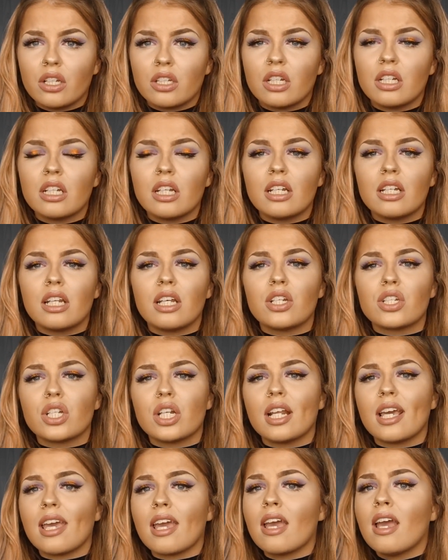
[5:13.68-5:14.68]

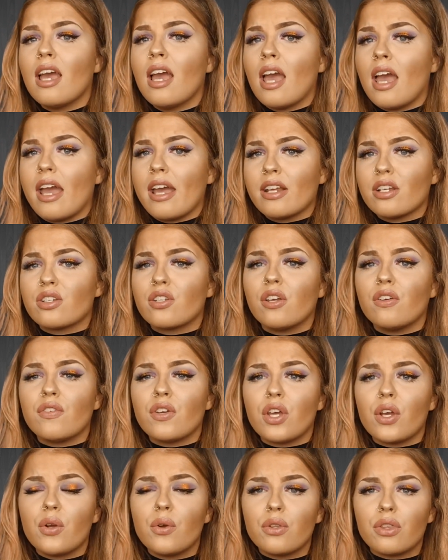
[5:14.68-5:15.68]
initially
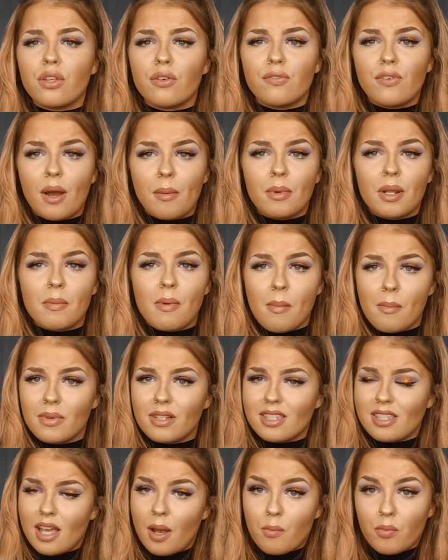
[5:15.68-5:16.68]
interview the family
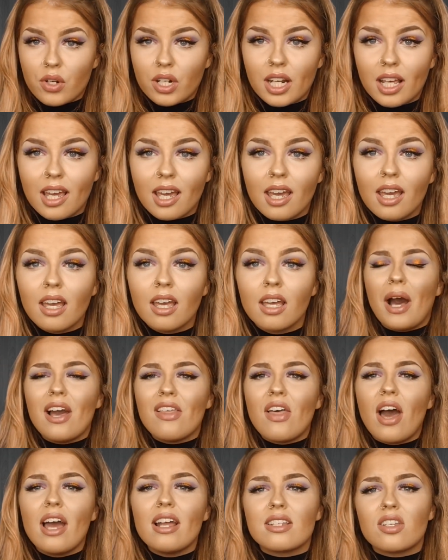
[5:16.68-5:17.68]
members separately. By
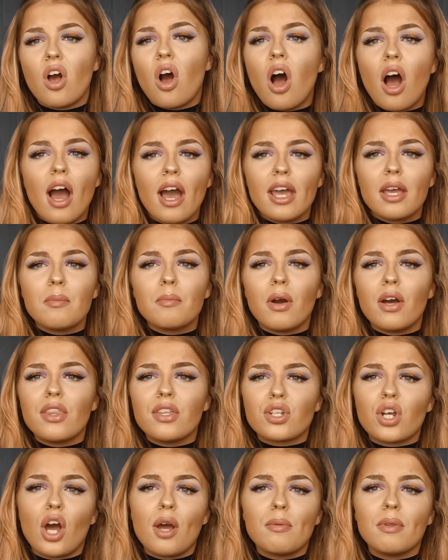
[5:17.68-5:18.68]
the time
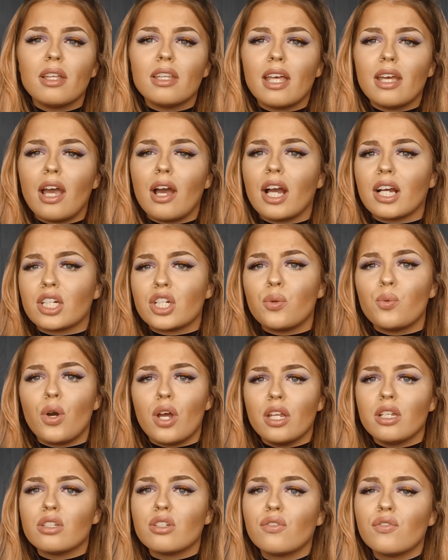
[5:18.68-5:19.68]
that they actually were
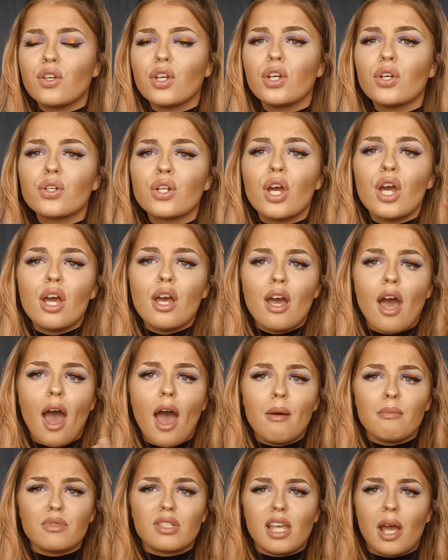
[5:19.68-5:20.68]
interviewed
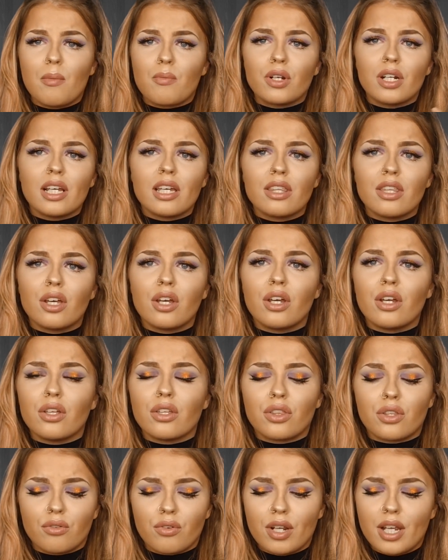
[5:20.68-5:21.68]
separately,
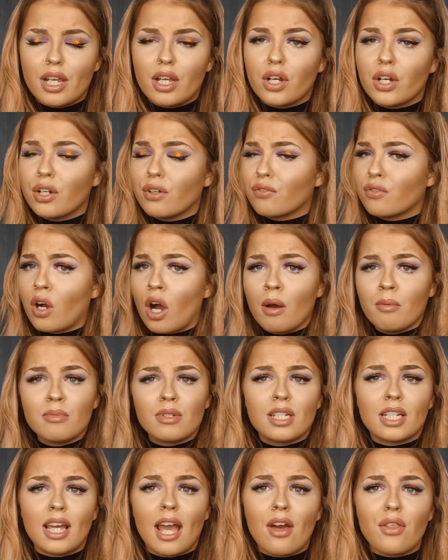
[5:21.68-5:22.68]
the 3 could have come
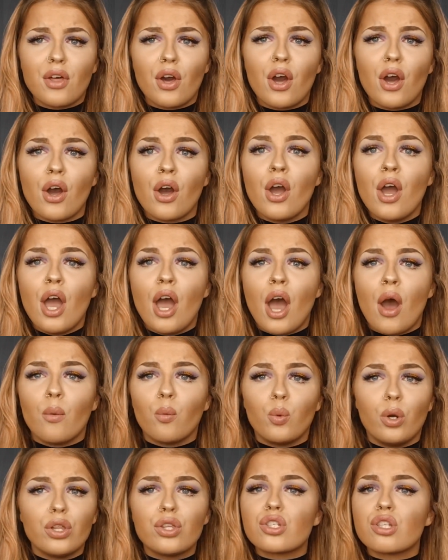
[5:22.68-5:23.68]
together
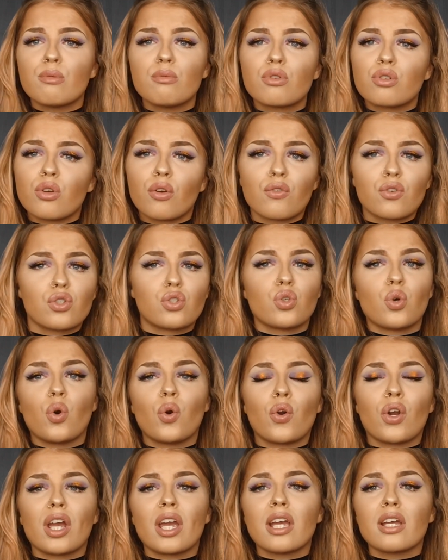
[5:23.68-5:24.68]
with some sort of
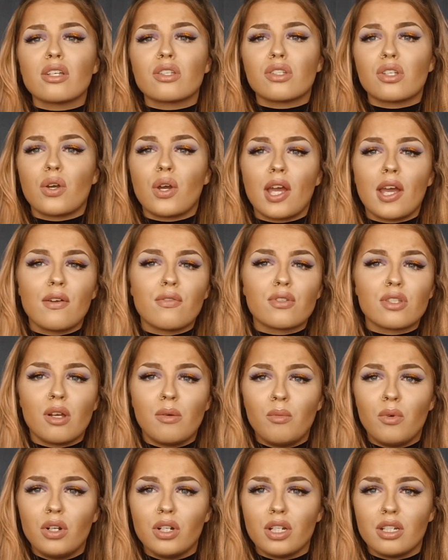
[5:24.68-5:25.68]
story. So if
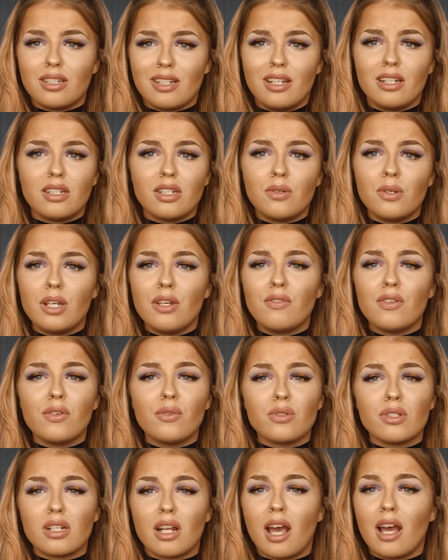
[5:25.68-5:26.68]
someone did do it, even if it
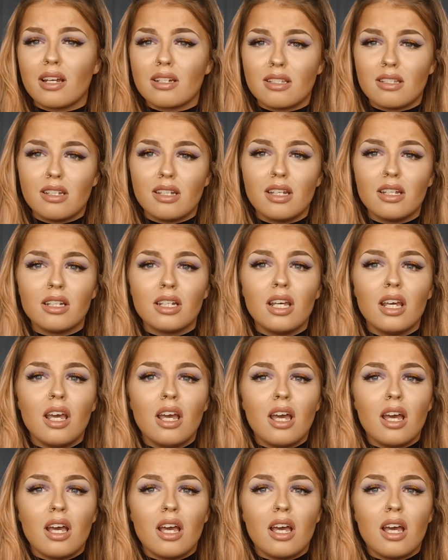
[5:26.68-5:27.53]
was an accident,